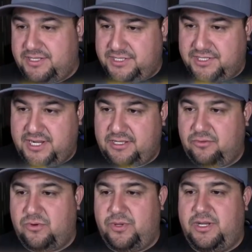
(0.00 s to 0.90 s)
That's
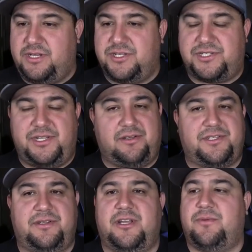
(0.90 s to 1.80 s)
exactly what we need. Just
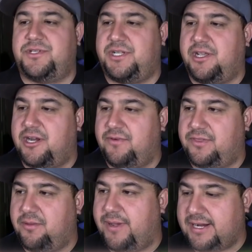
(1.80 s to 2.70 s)
singles and doubles to get
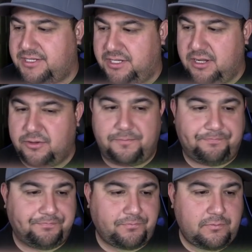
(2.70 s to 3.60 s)
everything back together.
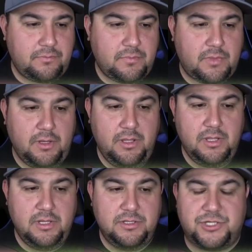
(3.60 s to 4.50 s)

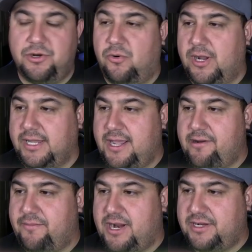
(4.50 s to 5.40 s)
2-1
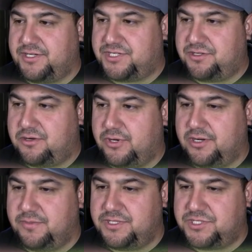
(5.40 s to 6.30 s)
count. I'm not going to steal. We're
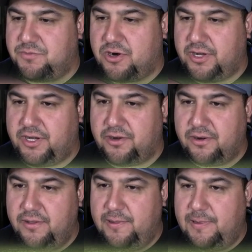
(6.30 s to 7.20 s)
going to be smart
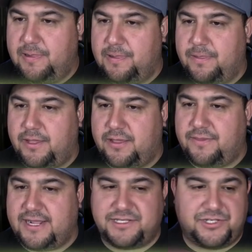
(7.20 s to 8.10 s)
here.
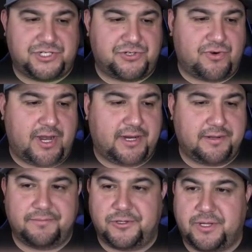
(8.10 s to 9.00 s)
And that's a strike.
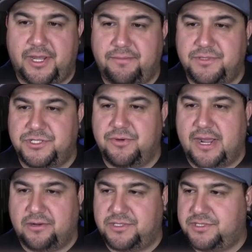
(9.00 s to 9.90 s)
Okay. 2
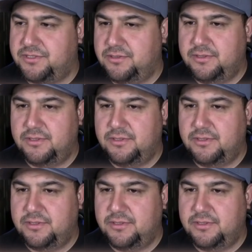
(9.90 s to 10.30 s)
outs.